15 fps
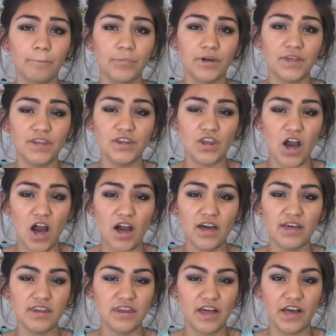but
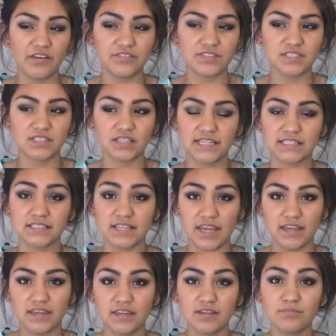not enough to
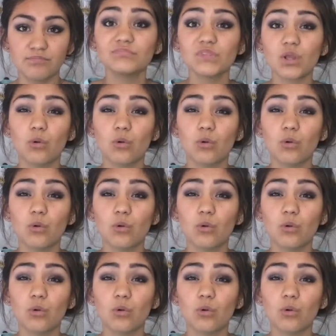date him.